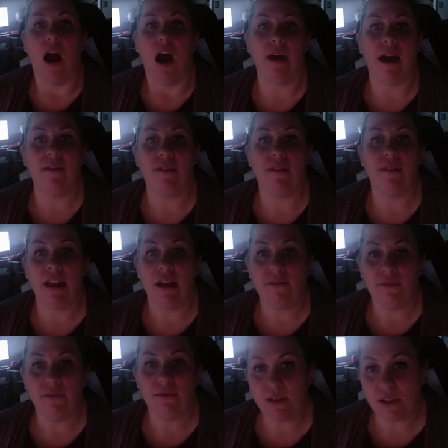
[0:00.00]
We have
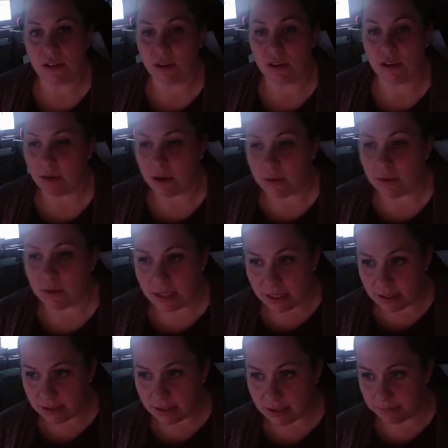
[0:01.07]

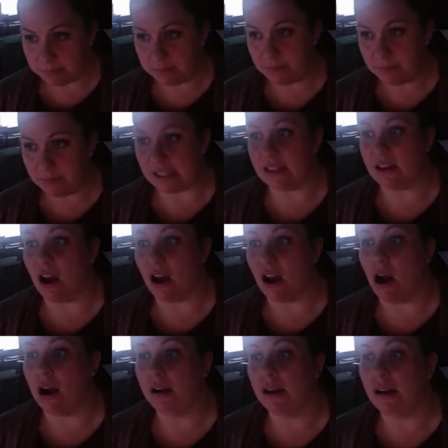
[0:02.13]
nephrosclerosis. This is a
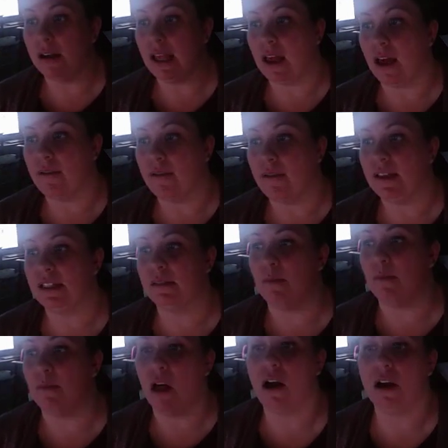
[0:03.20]
hardening of the
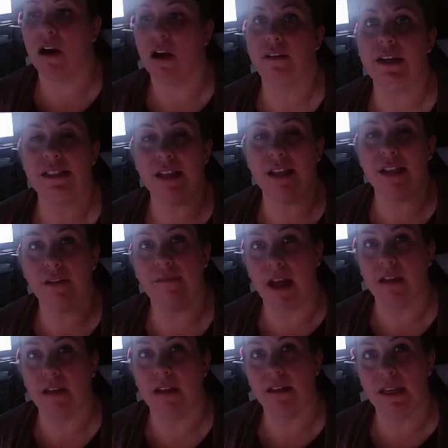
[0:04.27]
small arteries that are
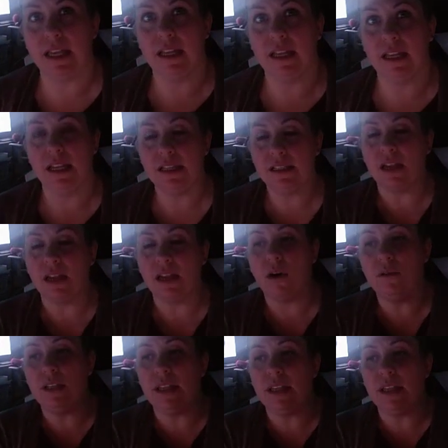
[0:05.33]
found in the kidneys that
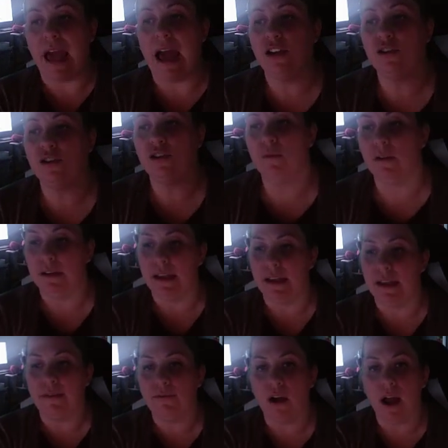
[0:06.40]
go to the actual
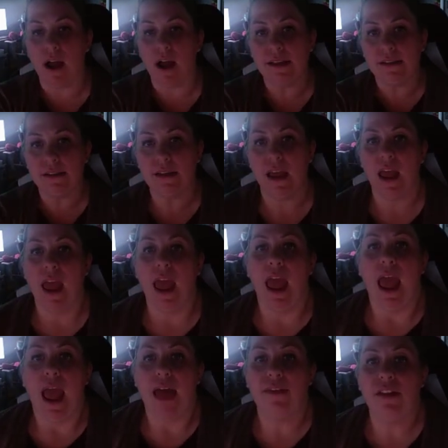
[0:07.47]
nephrons.
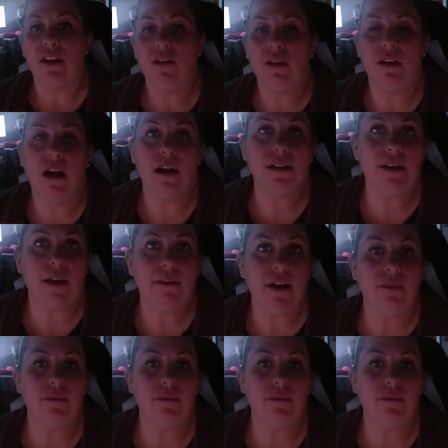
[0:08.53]
And then you can also have a